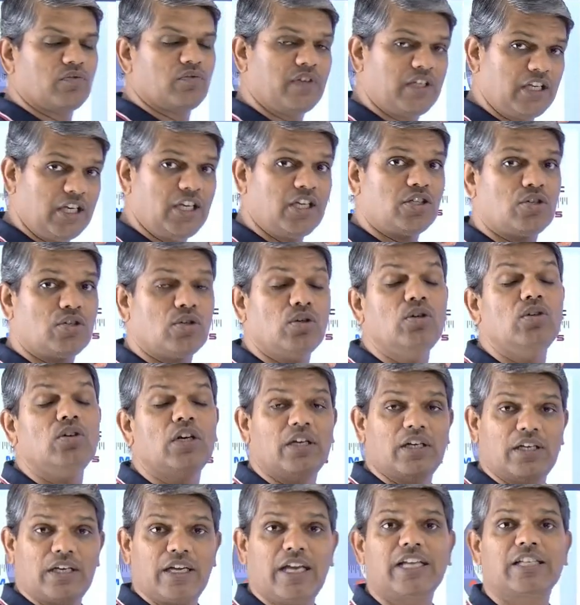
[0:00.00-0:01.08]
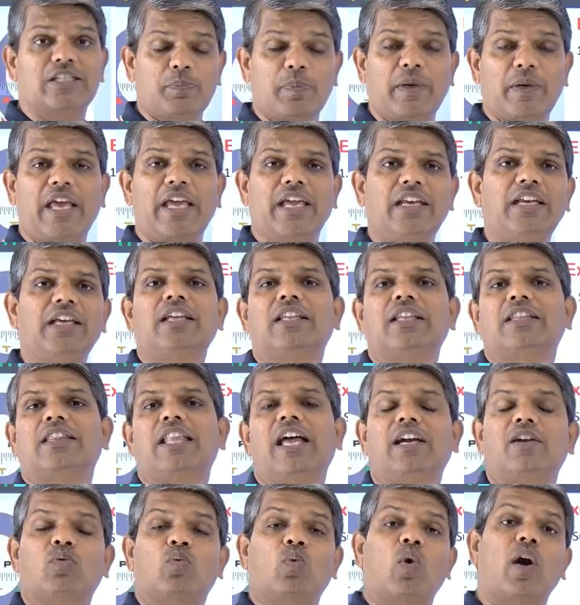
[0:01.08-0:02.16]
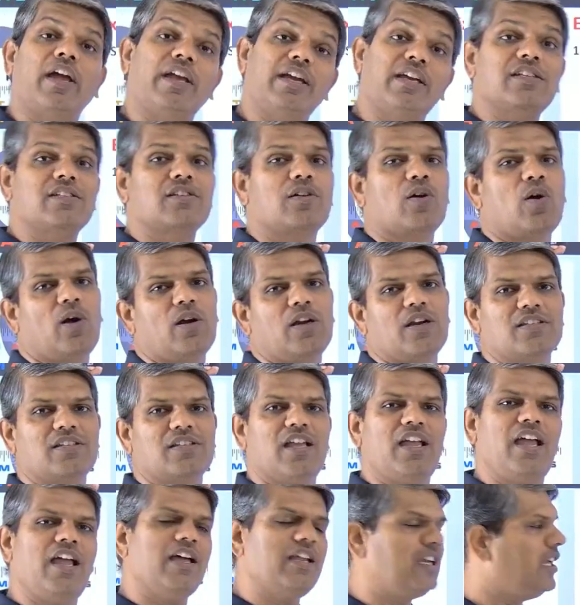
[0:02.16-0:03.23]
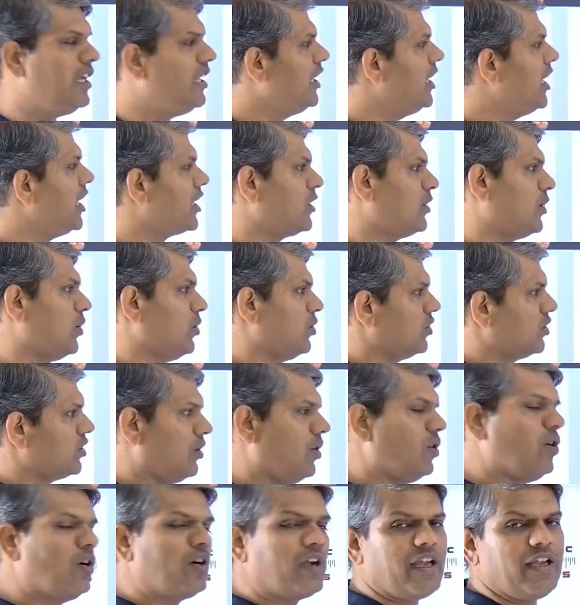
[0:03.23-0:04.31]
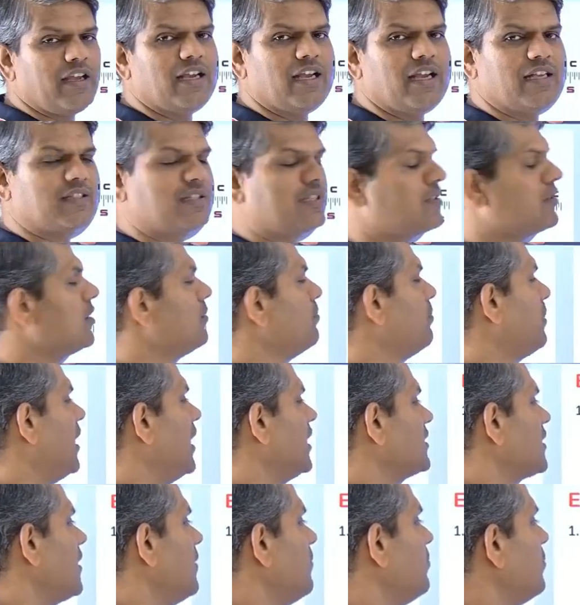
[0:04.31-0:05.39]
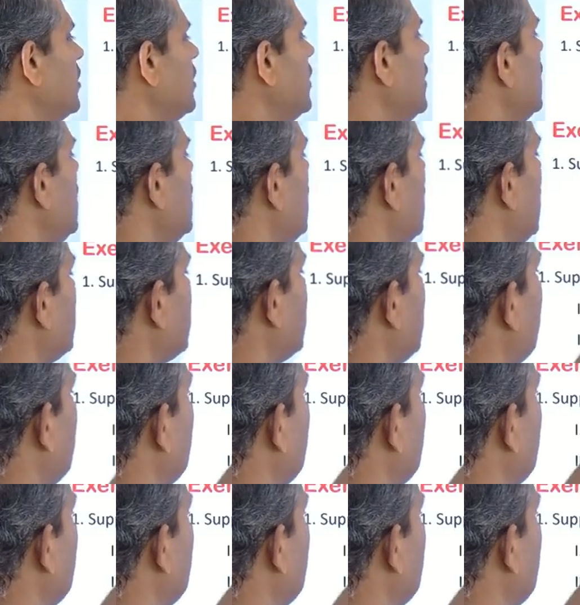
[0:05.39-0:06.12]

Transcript: We need to explain that why it is called as a linear growth. Okay, it's a simple example. Okay, now